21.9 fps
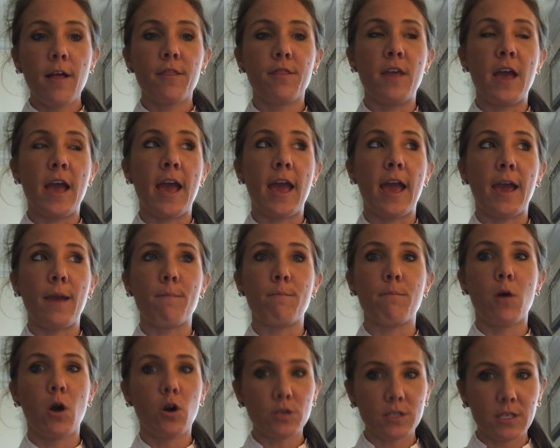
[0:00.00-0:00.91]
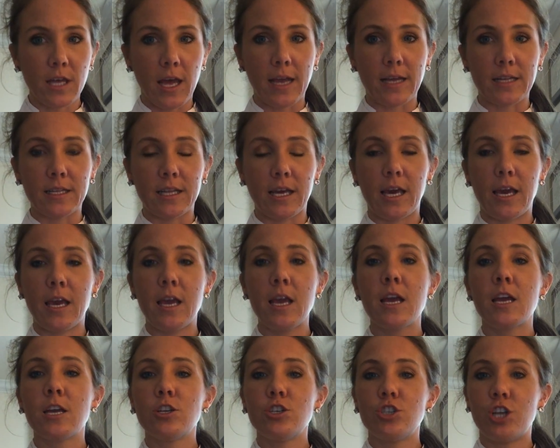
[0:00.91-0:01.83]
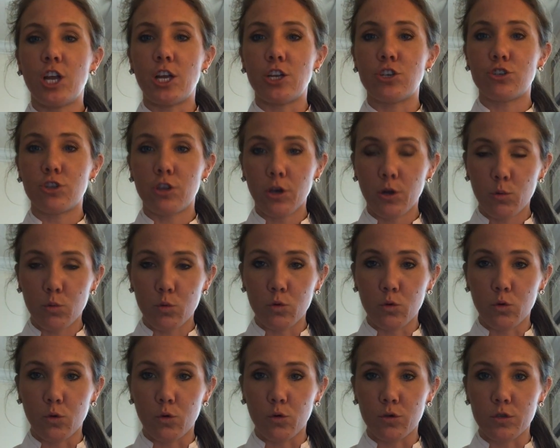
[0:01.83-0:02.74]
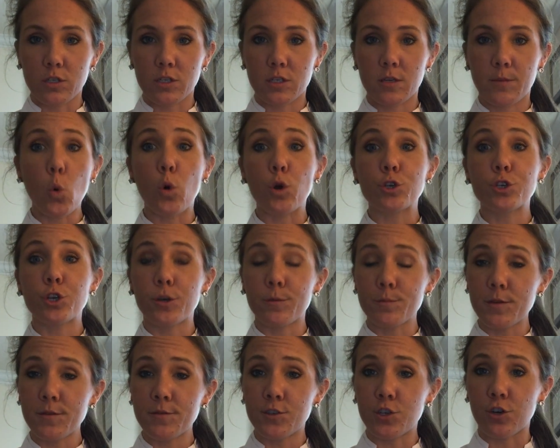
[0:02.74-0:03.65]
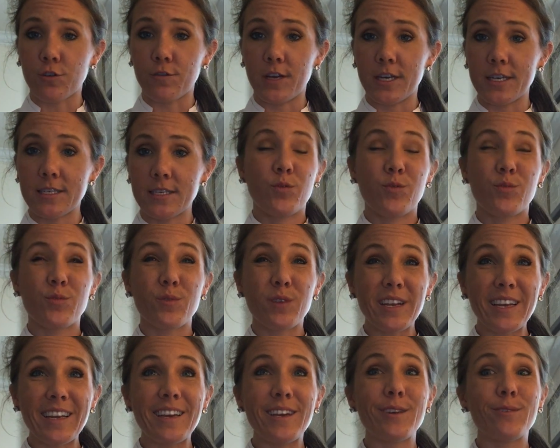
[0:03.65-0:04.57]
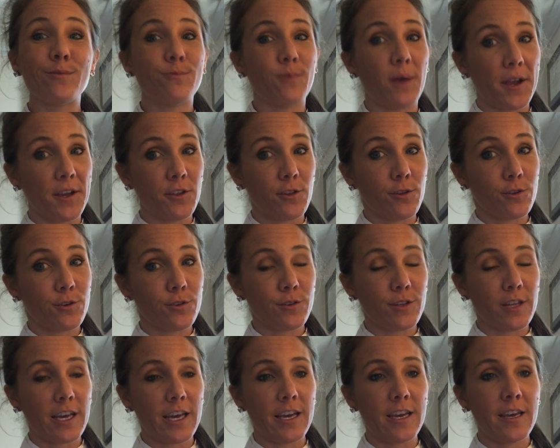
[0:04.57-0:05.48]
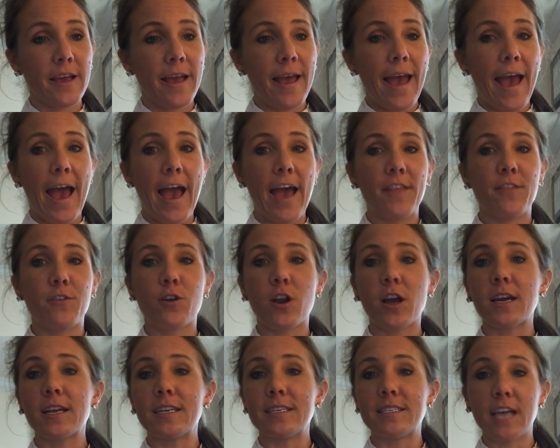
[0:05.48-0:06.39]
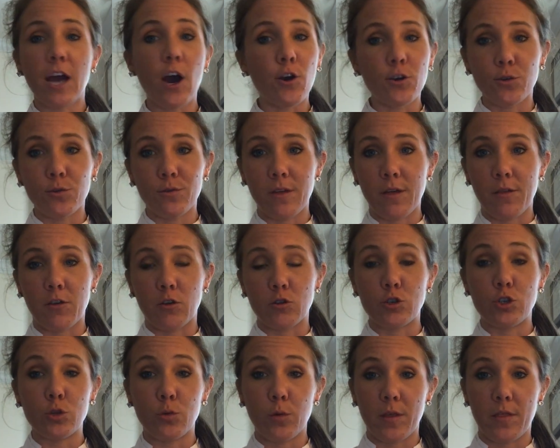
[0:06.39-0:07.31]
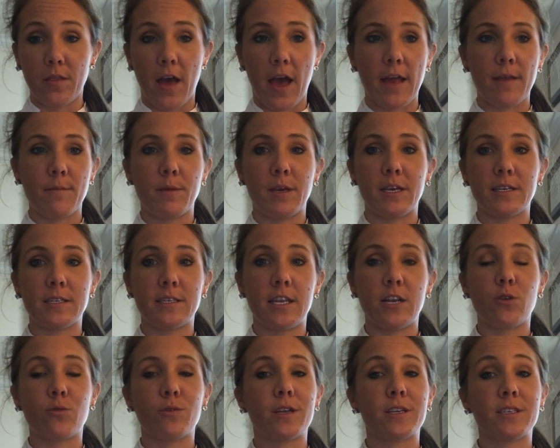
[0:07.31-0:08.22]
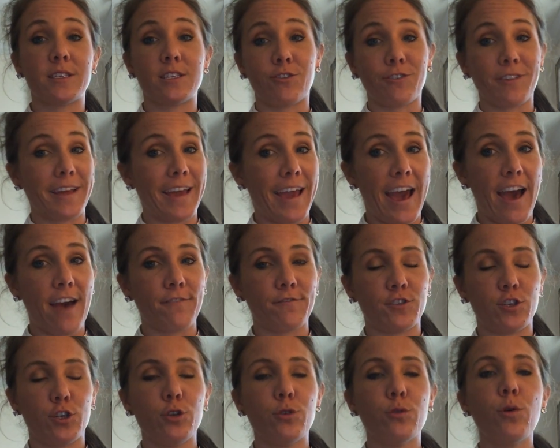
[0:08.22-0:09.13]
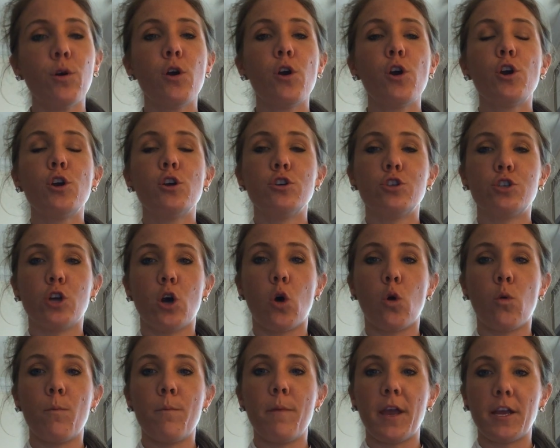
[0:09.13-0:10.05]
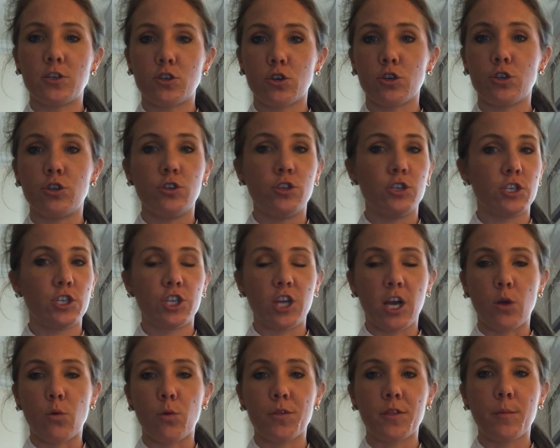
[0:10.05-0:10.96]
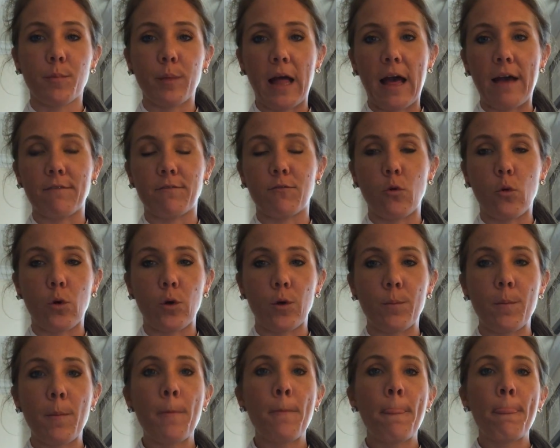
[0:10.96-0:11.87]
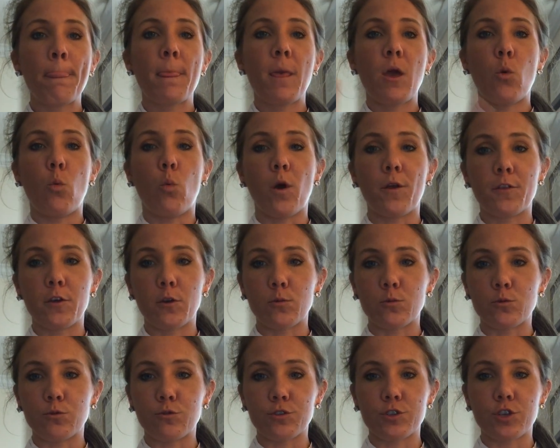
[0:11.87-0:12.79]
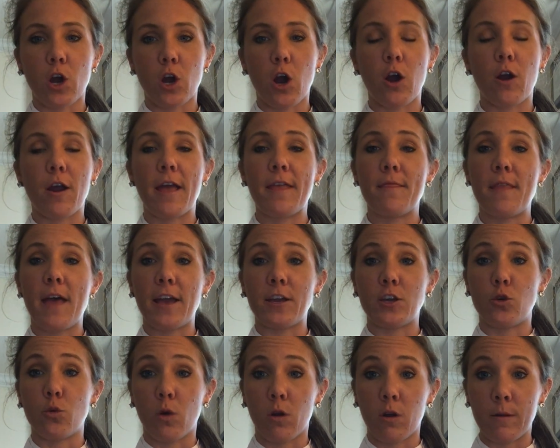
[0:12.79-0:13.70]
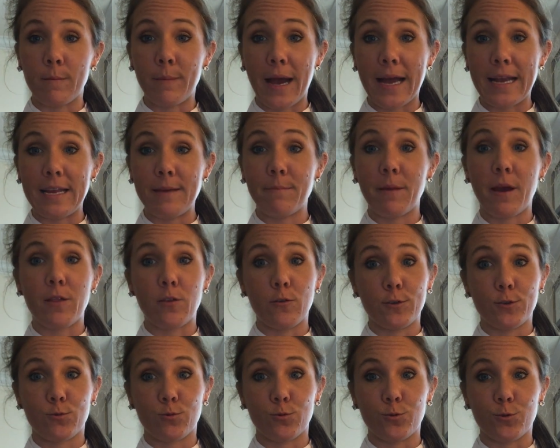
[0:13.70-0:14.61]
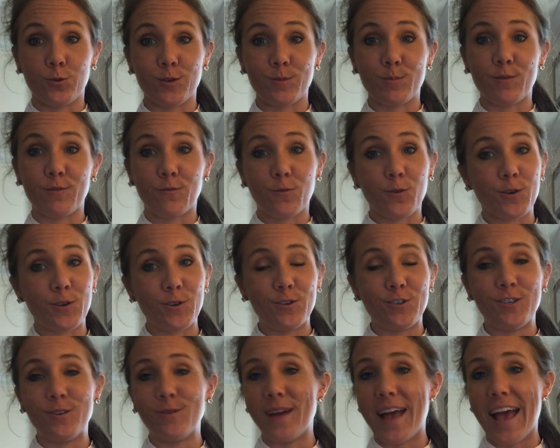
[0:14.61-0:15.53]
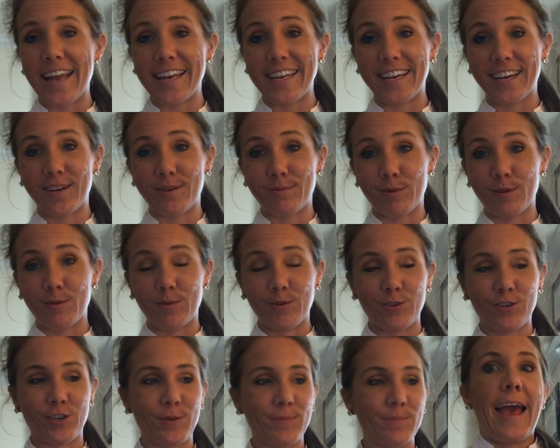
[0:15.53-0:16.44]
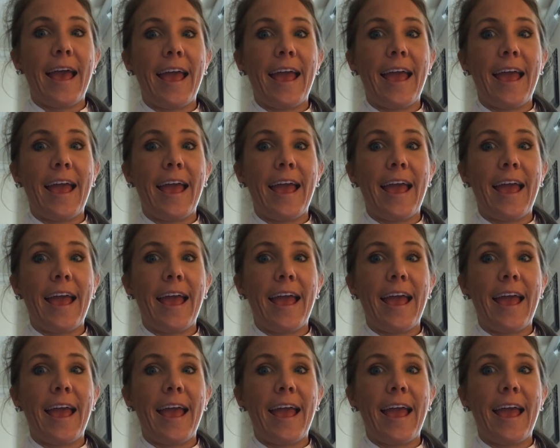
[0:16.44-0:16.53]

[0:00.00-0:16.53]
They most likely change their rules or terms of service pretty regularly, and they're not going to tell you that they're doing that because they don't necessarily have to. So make sure you just check with the platform what their rules are and that you are abiding by those rules before you do any kind of promotion.